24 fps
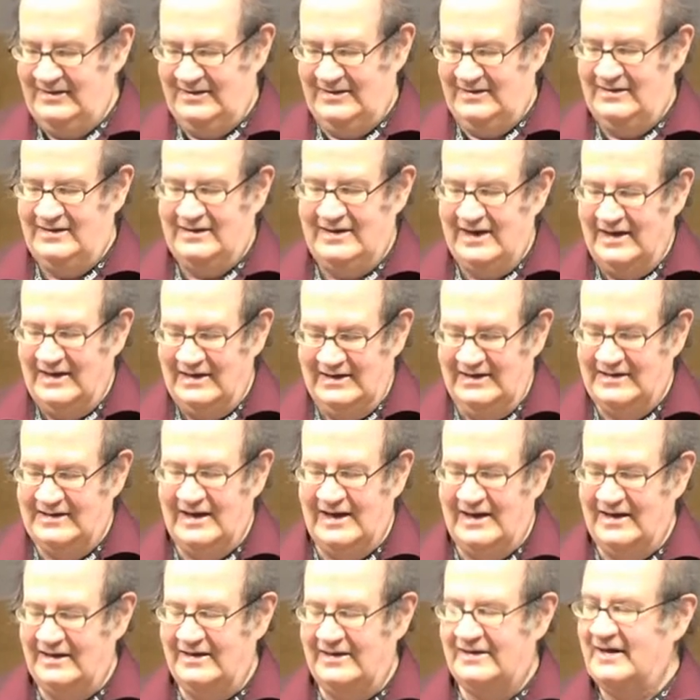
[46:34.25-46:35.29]
you
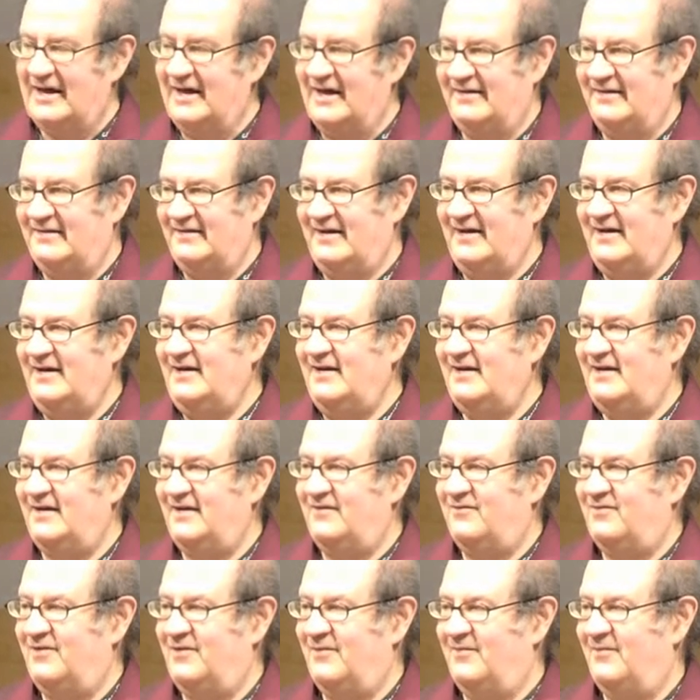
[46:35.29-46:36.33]
can't say
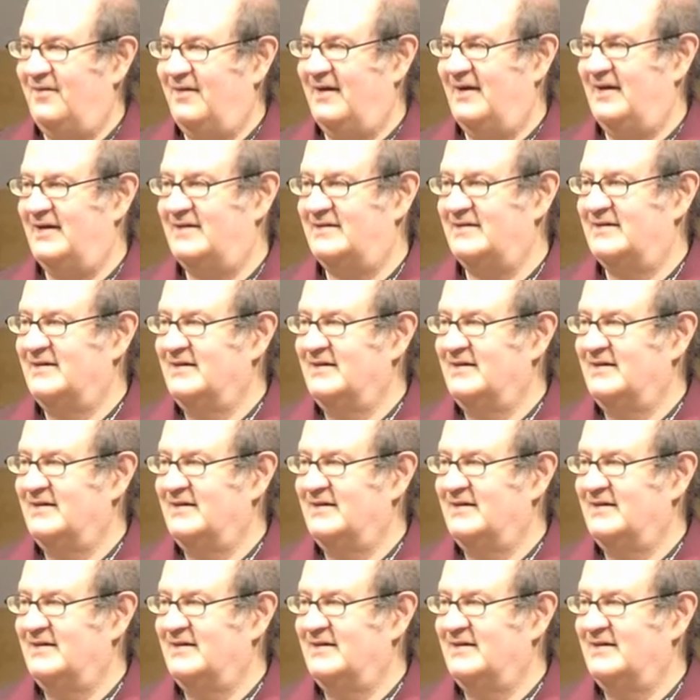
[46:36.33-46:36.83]
anything from that.